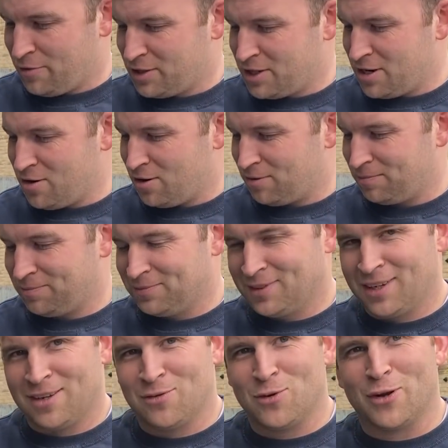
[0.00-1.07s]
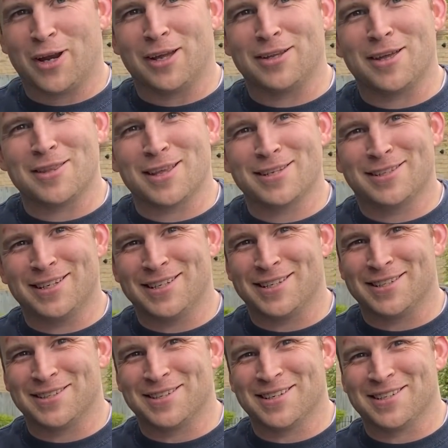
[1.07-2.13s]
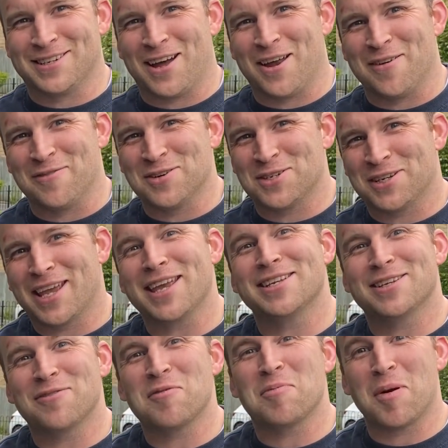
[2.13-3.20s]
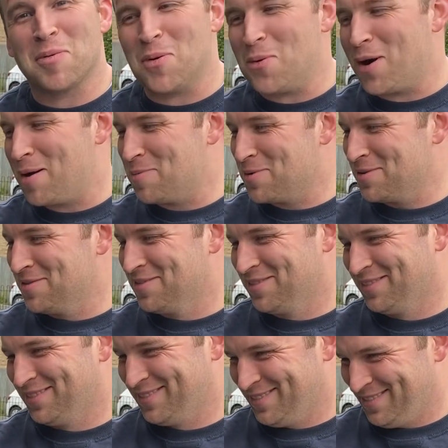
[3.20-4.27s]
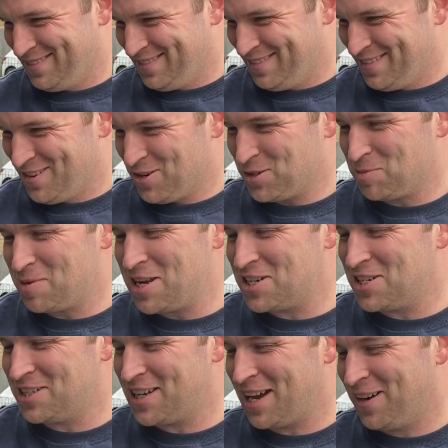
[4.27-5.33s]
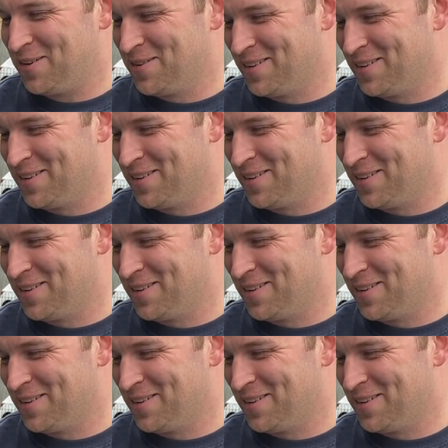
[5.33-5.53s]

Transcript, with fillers: Where's Sammy? What Well, no, that, this is this is an unofficial. Get yourself a proper wipe. got some kitchen tap.